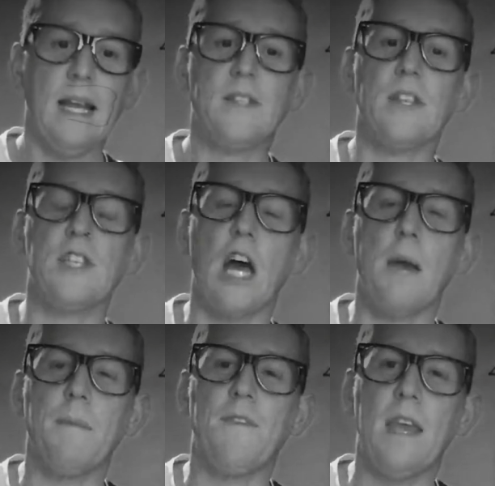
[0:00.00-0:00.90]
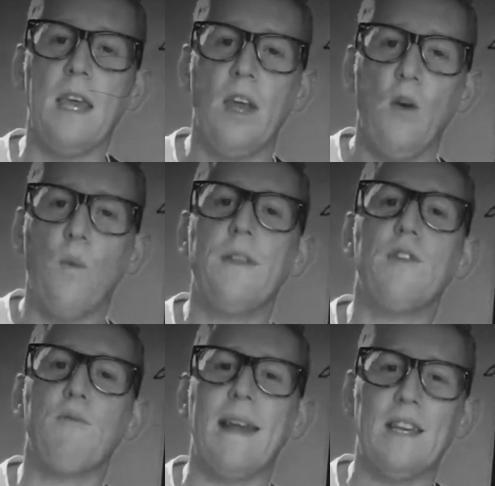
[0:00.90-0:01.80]
It's the time of year when
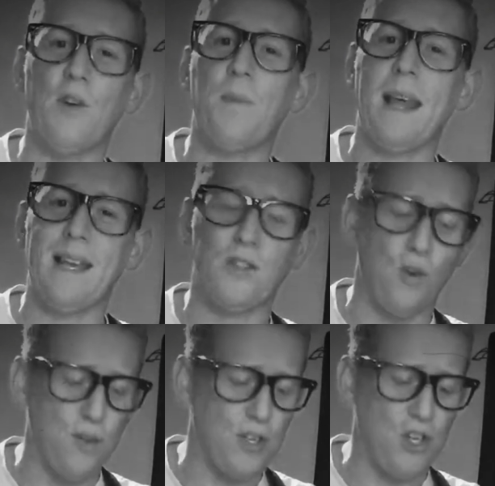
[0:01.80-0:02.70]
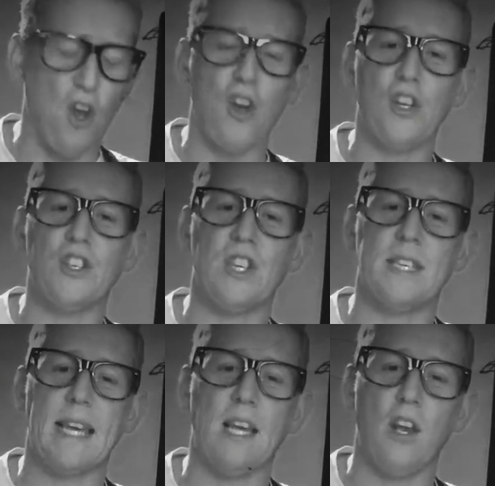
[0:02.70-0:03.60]
the radio plays all the songs to
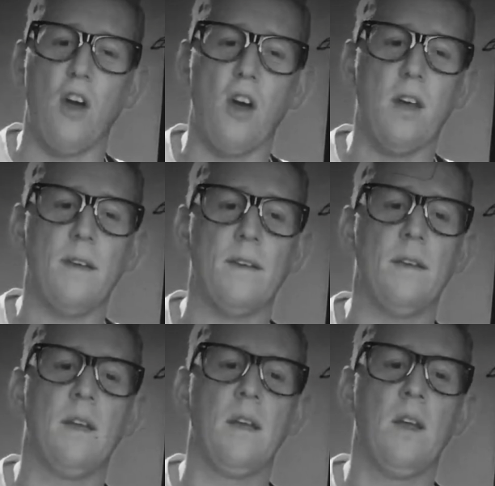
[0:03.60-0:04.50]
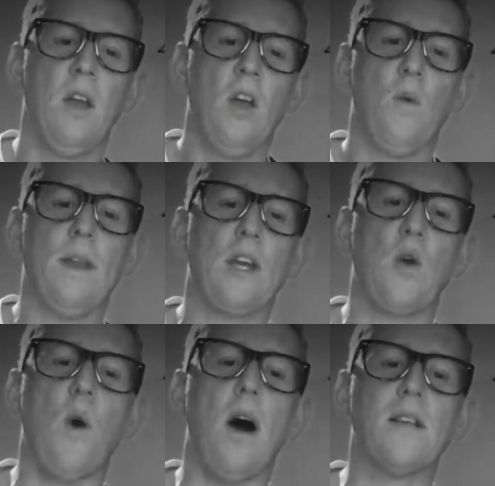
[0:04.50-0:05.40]
sing along, where the
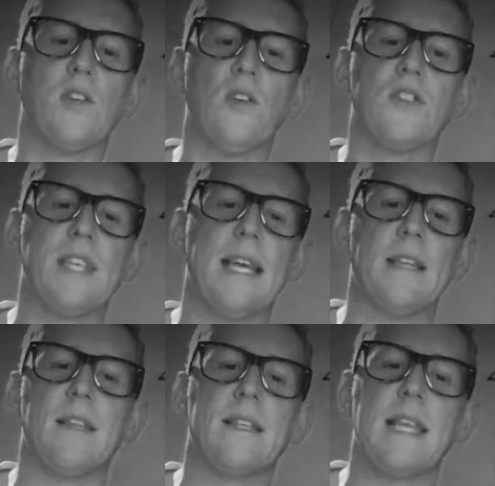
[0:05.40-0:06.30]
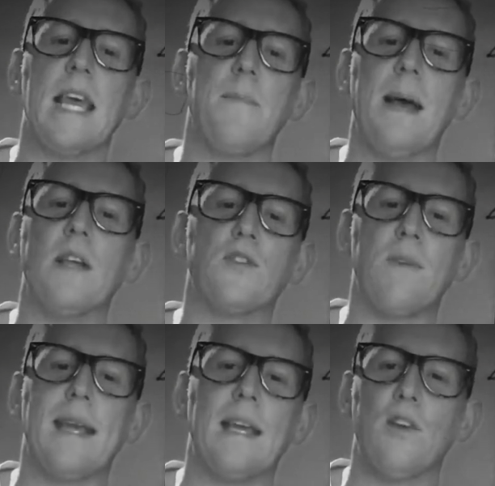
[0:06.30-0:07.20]
choirs all sing and the sleigh bells
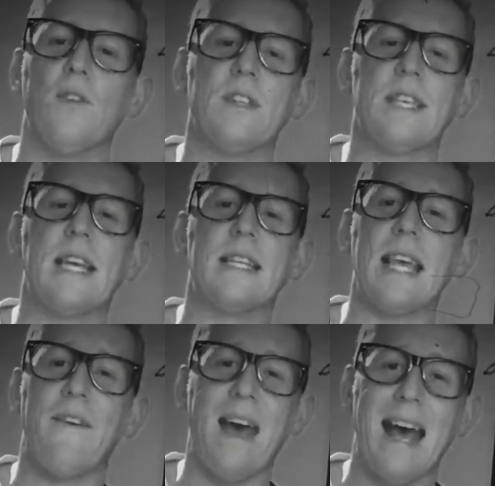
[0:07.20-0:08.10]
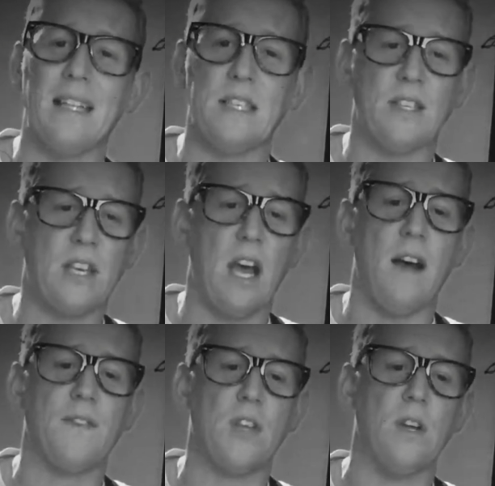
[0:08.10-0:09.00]
ring and all the singers have hats and
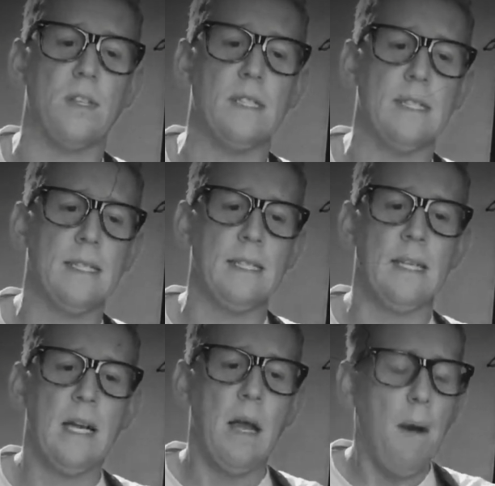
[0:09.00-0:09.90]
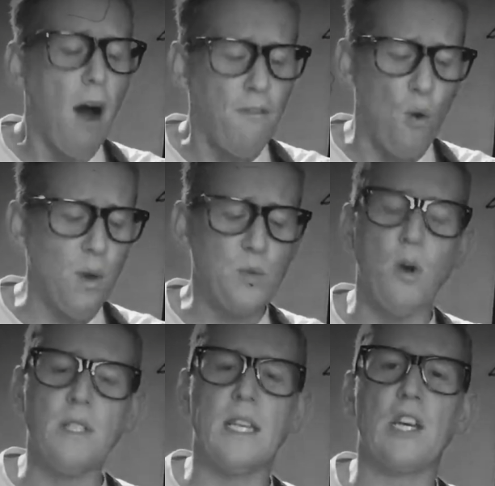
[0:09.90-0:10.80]
scarves on. I've always
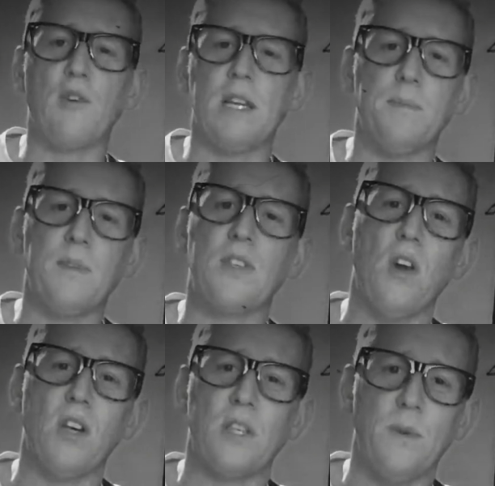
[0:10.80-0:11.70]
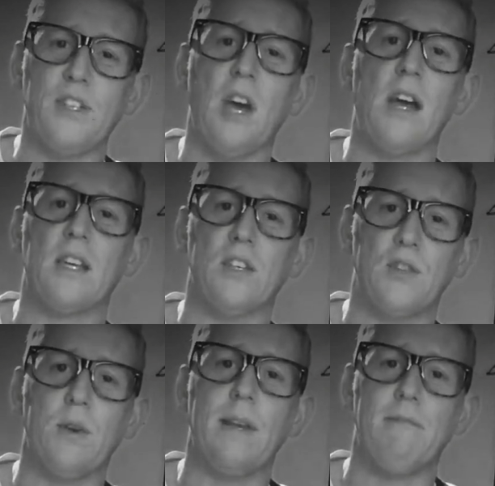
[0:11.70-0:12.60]
wanted a Christmas song to which I could
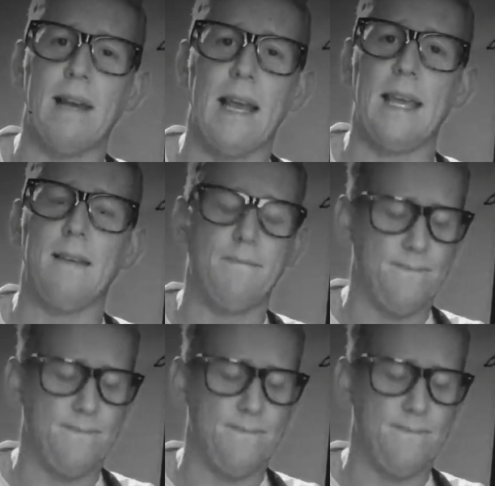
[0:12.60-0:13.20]
truly relate,